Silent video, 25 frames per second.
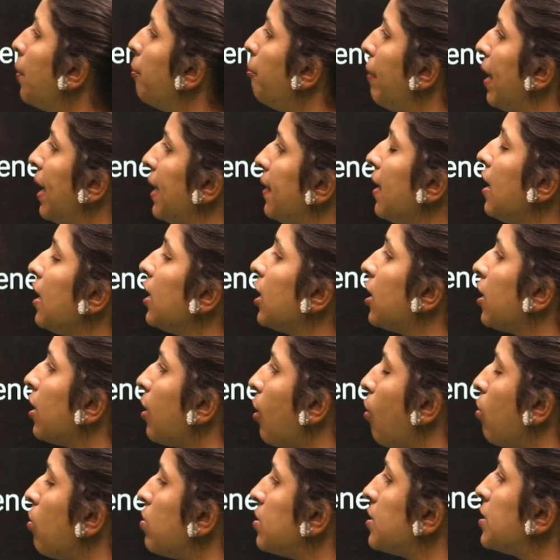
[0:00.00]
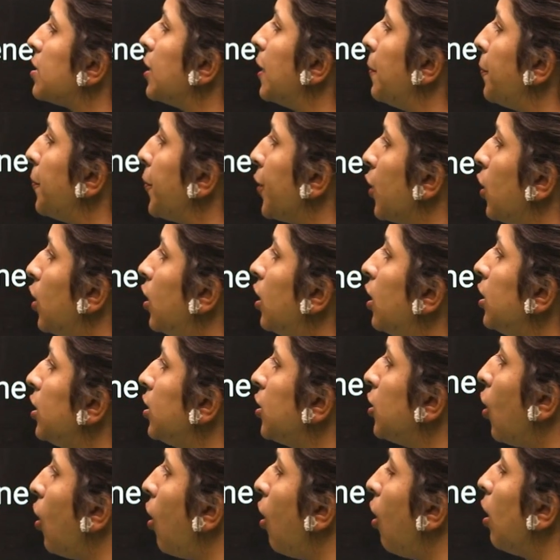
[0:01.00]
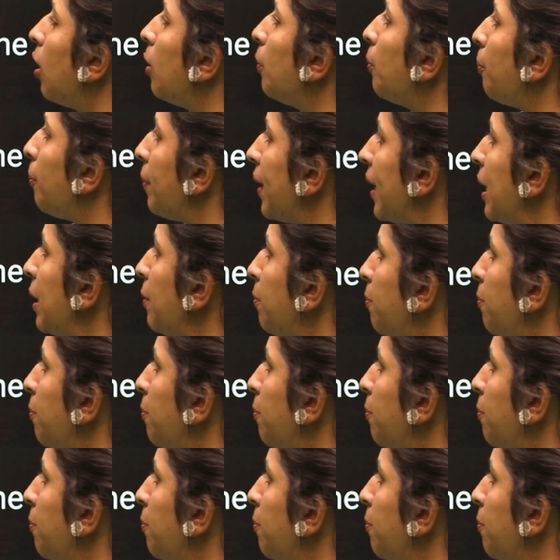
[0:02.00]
Mendel crossed pure tall pea